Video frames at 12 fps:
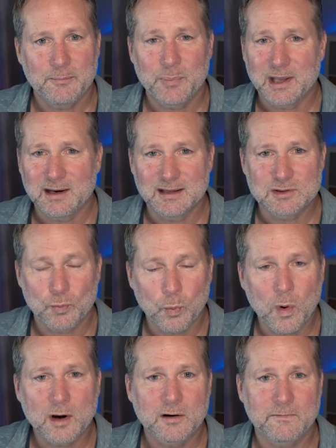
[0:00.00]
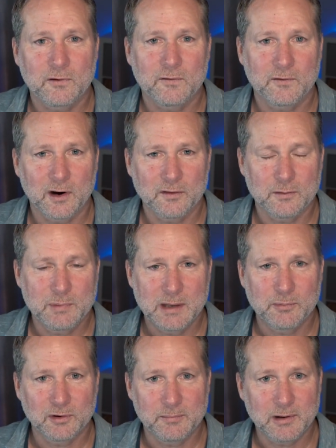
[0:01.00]
but it's wonderful for other
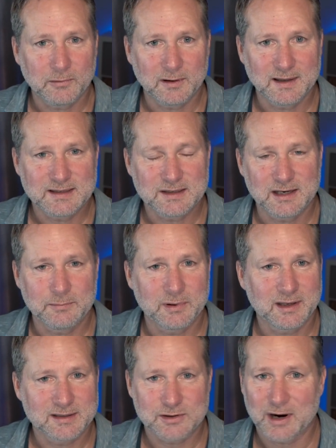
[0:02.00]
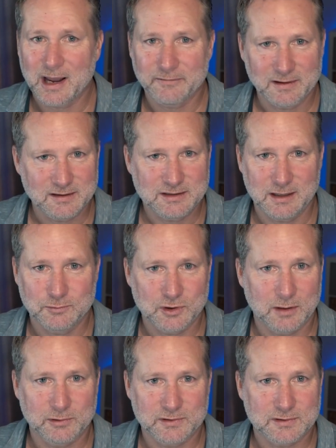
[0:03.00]
people to be able to listen in because they're having the same
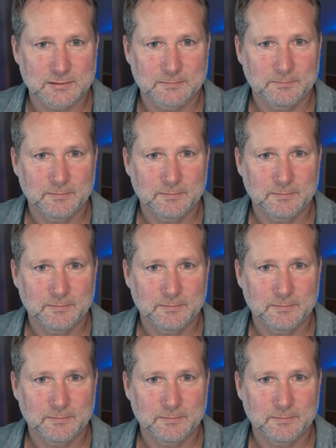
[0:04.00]
troubles.